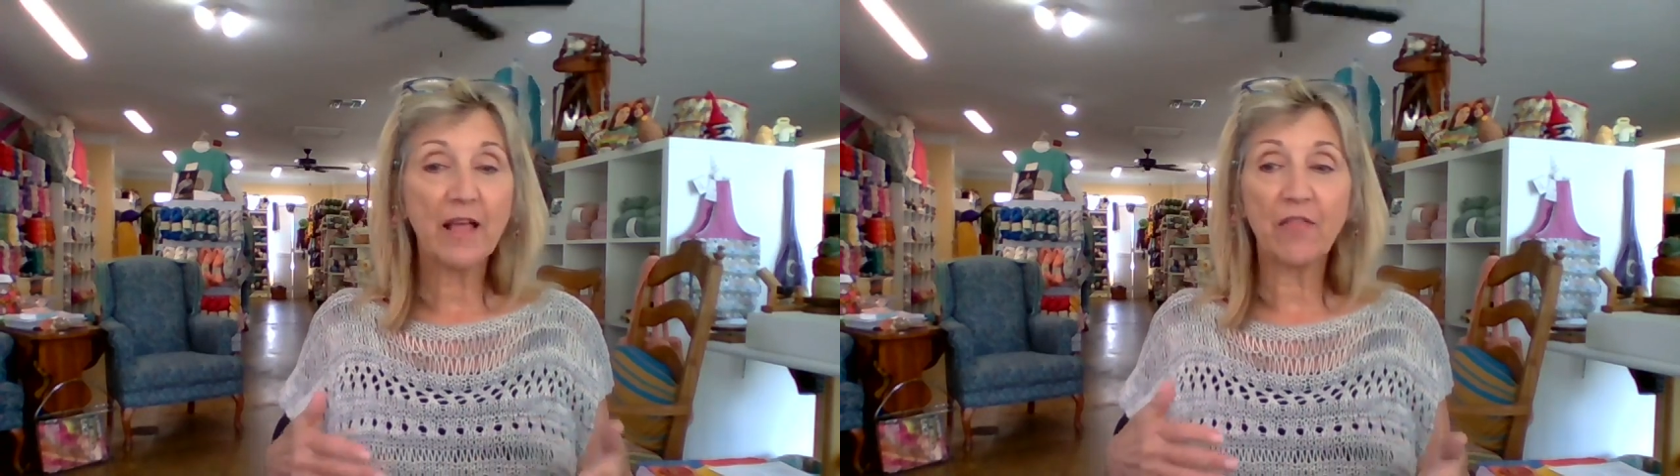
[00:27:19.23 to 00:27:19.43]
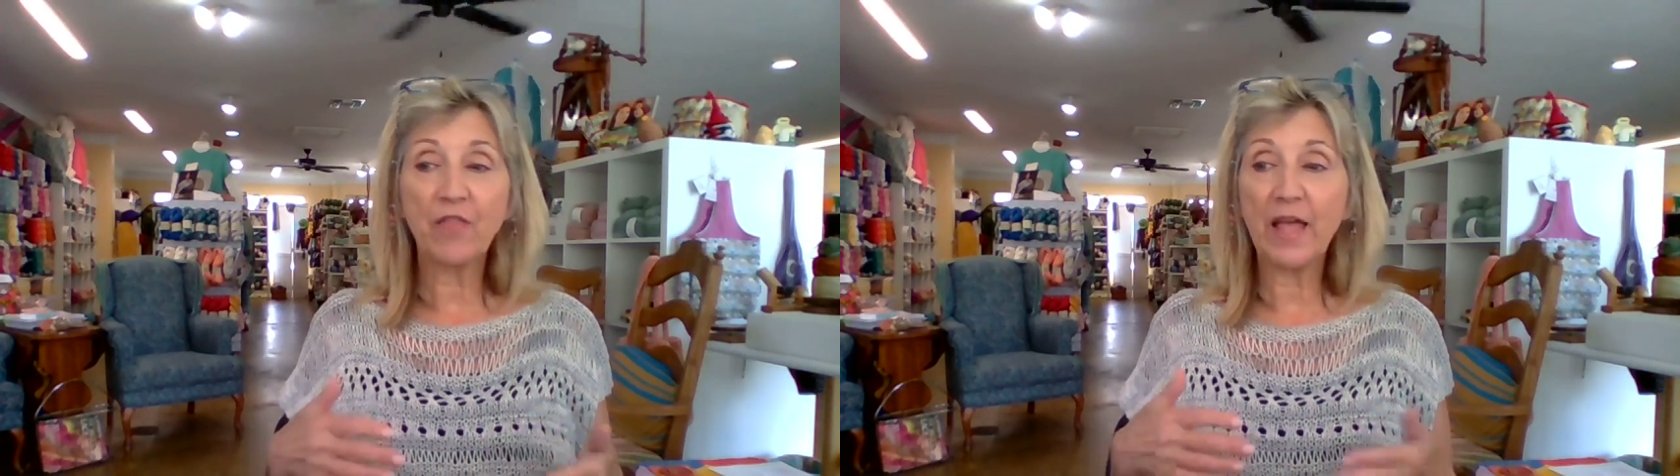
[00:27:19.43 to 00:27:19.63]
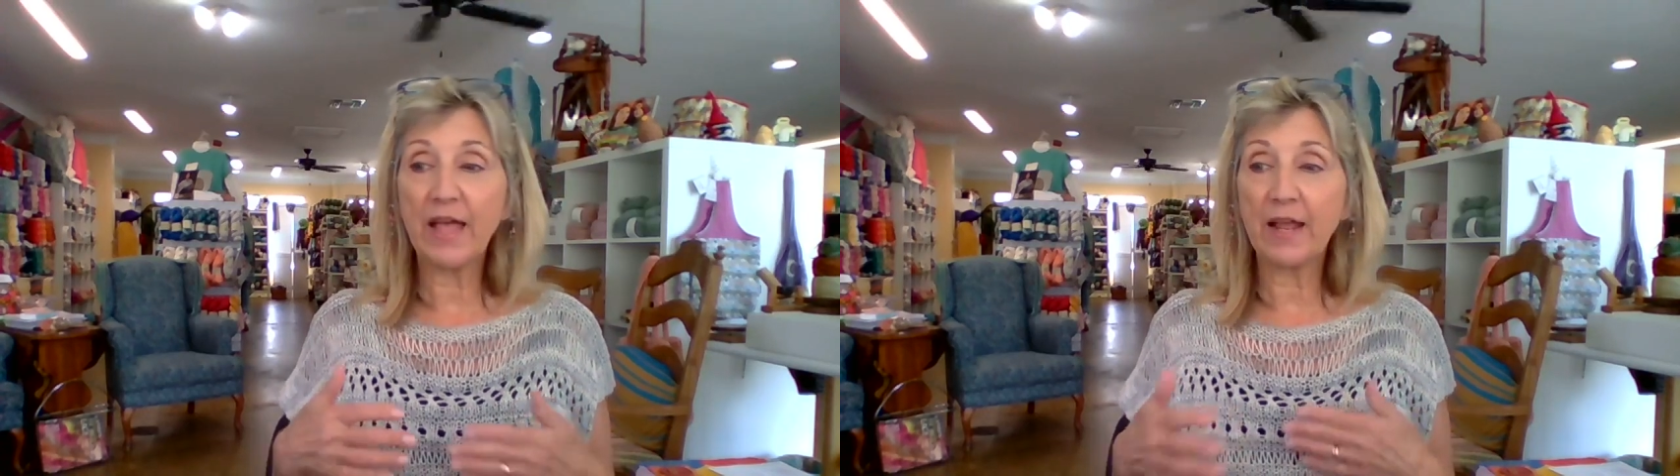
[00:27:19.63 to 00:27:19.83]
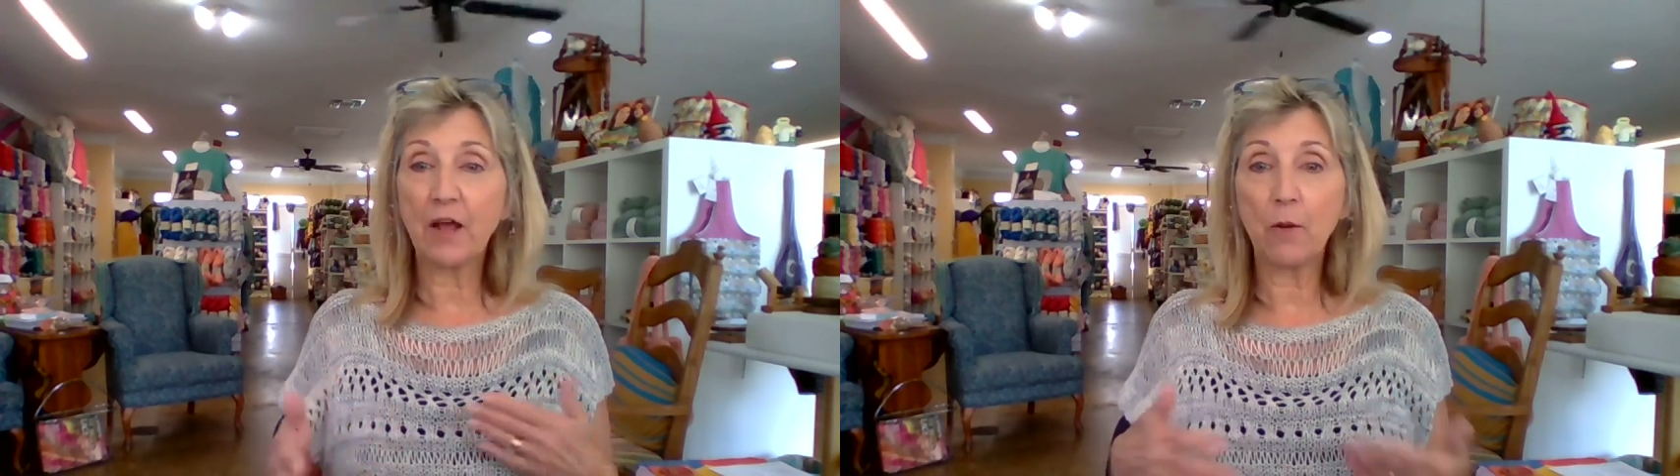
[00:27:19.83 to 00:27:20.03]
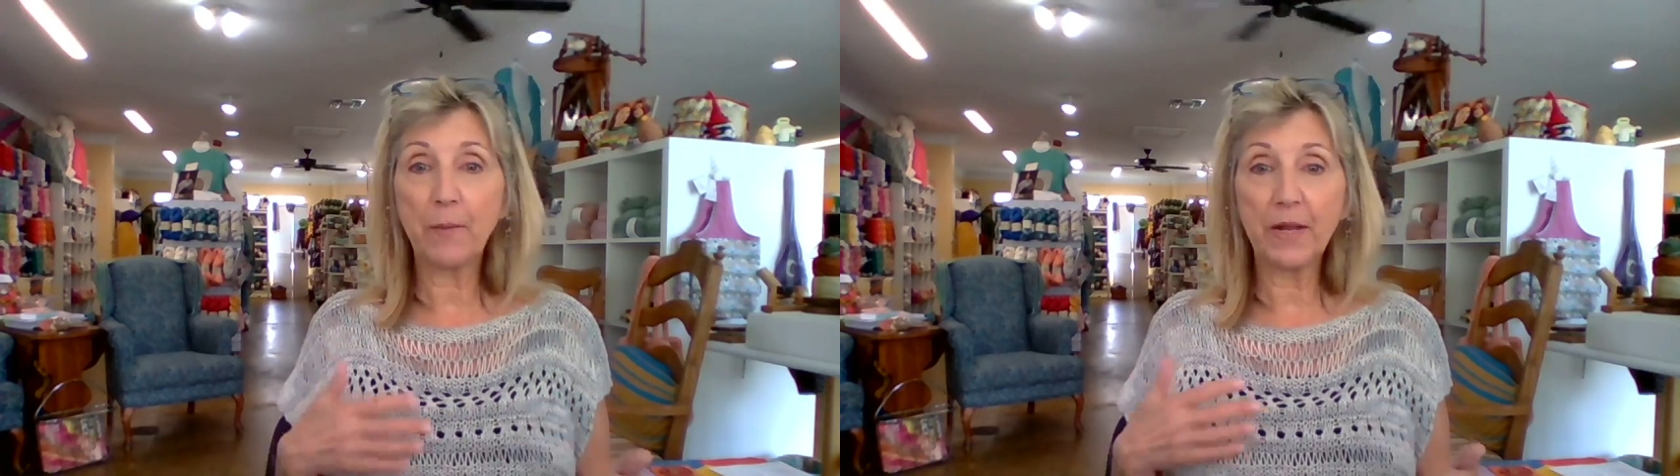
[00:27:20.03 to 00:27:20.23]
then
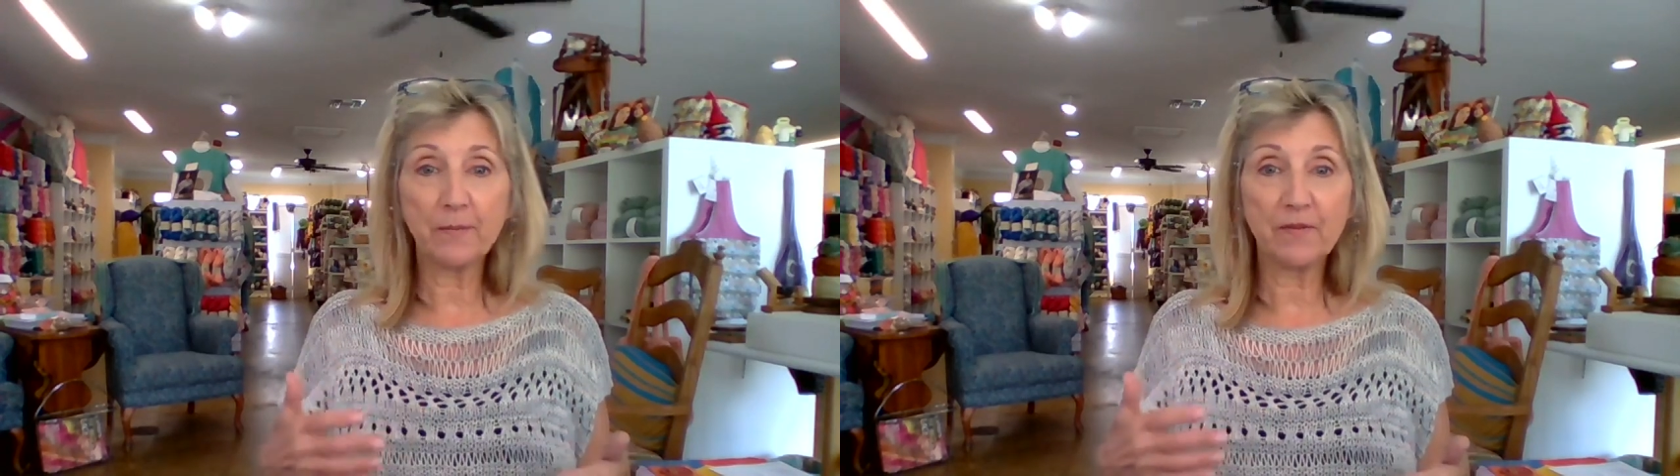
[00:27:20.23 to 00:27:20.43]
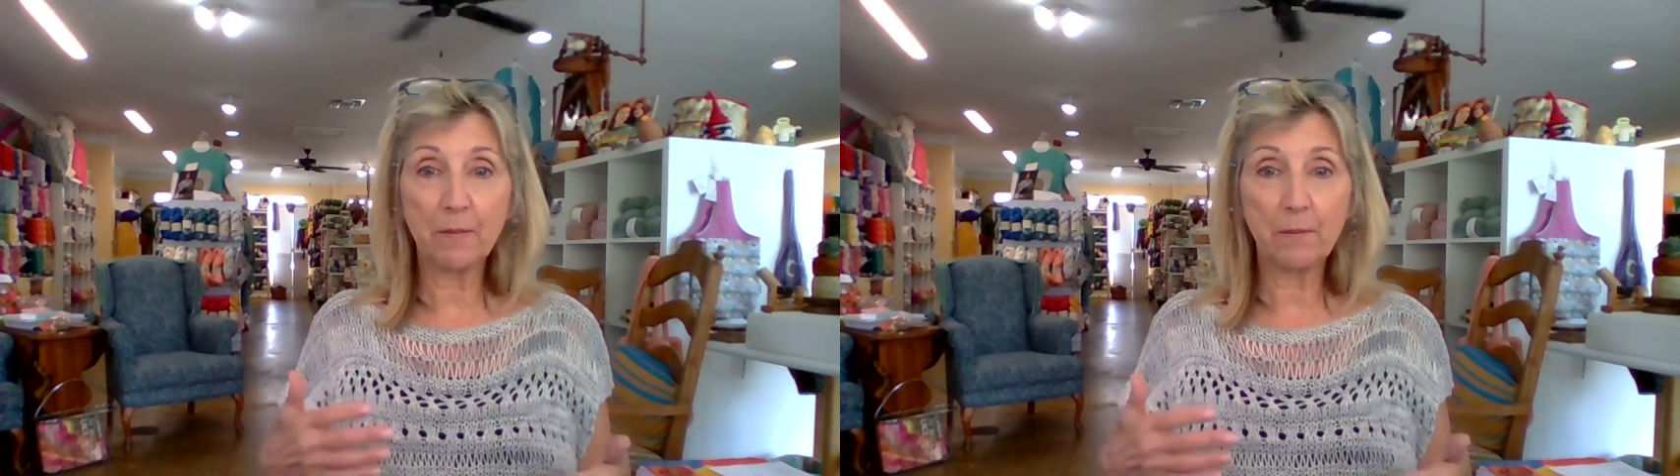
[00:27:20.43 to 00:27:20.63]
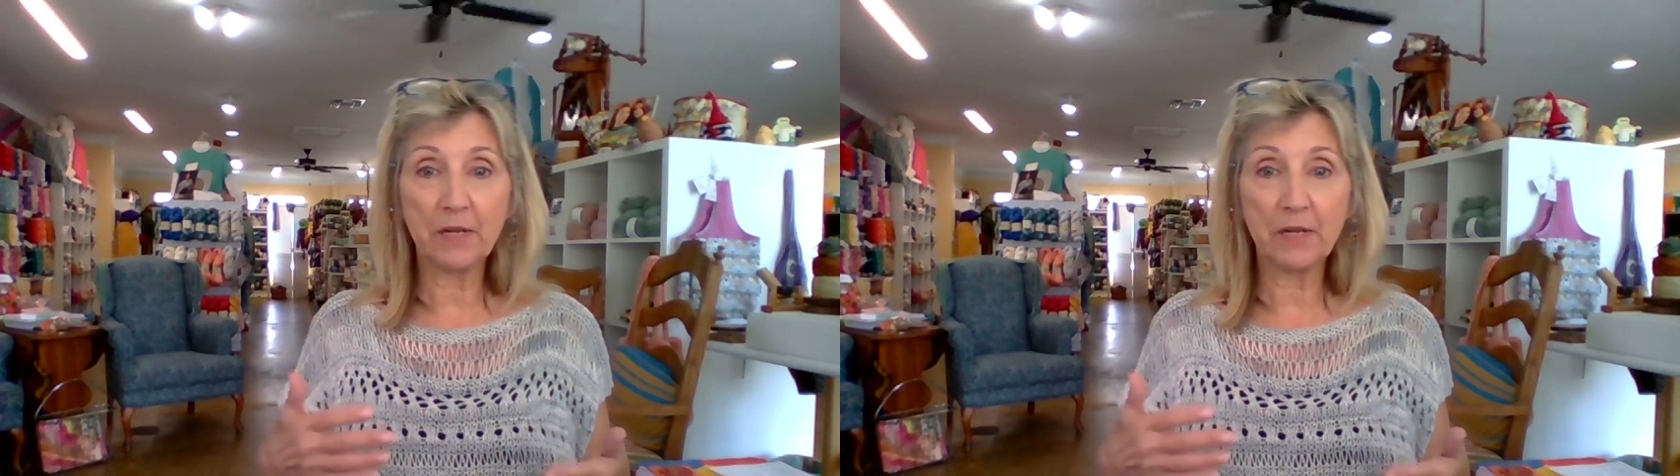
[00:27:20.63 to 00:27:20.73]
I'll pick up something a